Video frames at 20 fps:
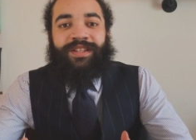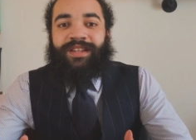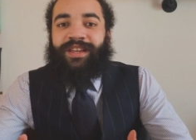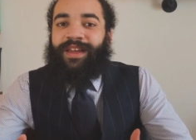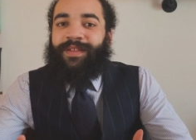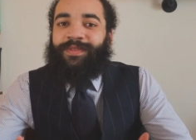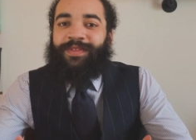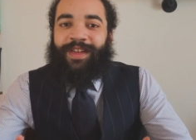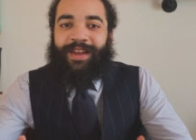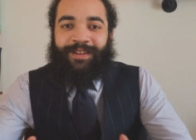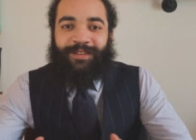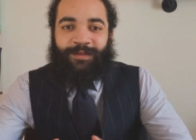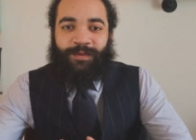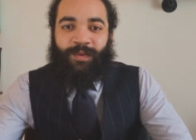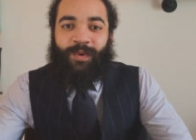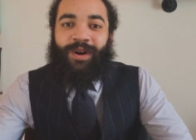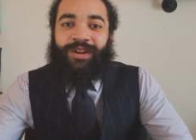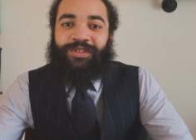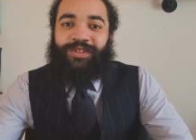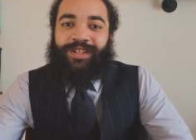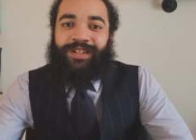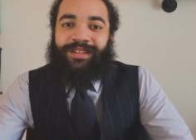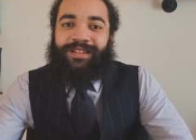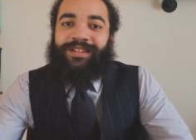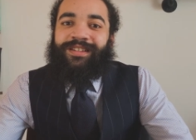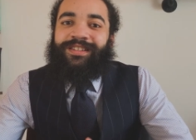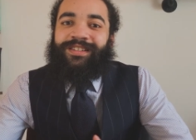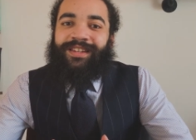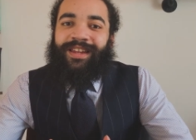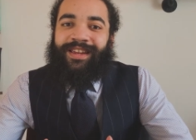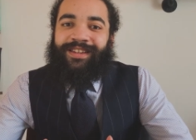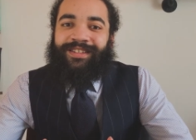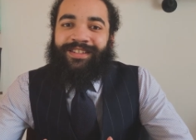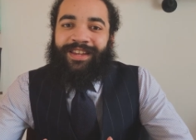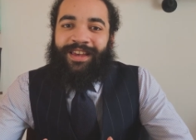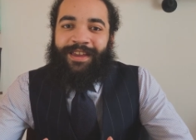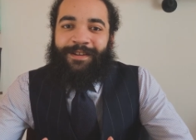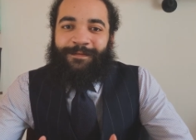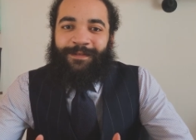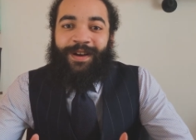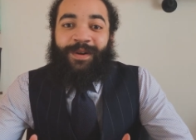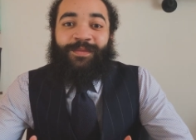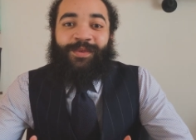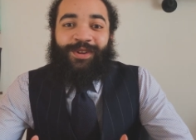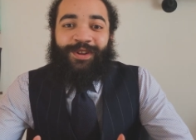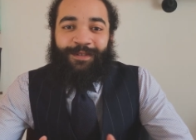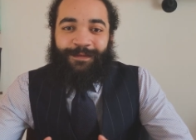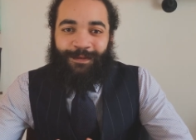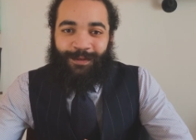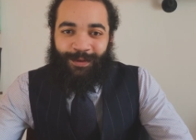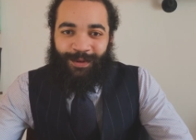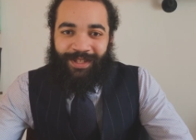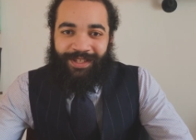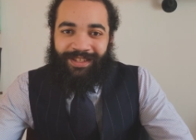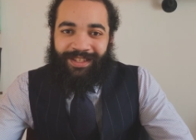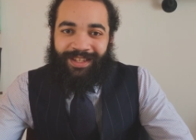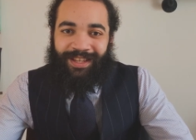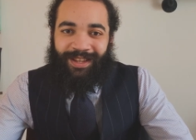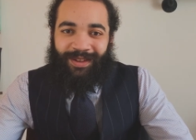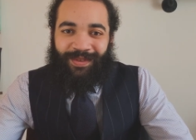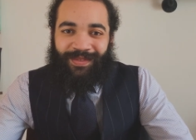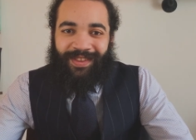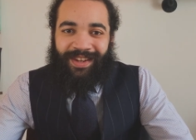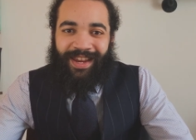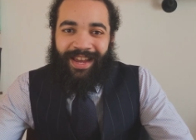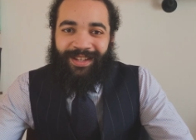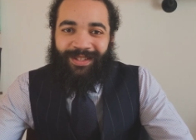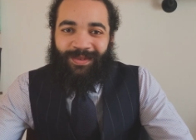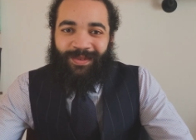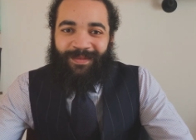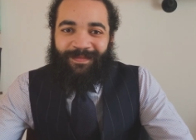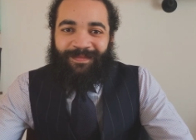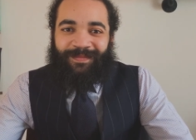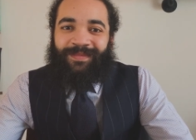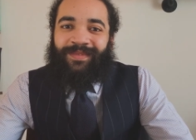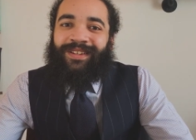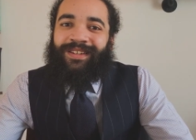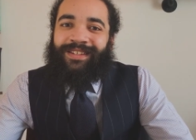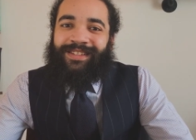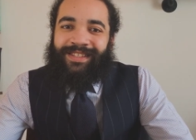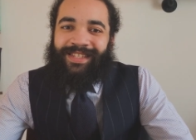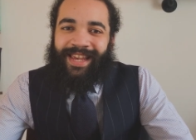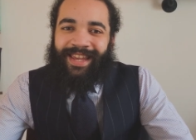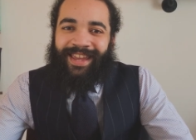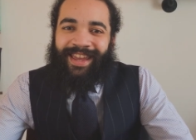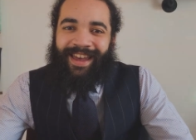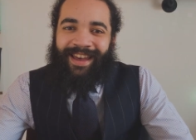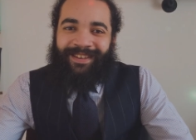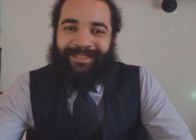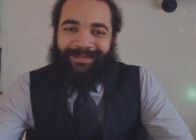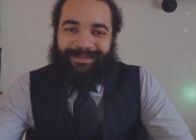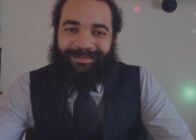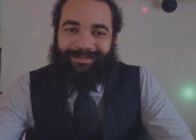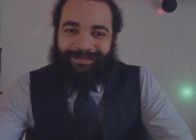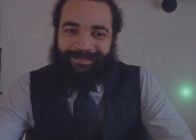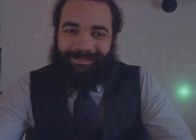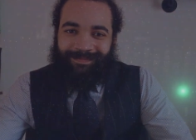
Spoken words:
again, thanks for watching, stay safe, and we'll look forward to seeing you in the next one. Take care.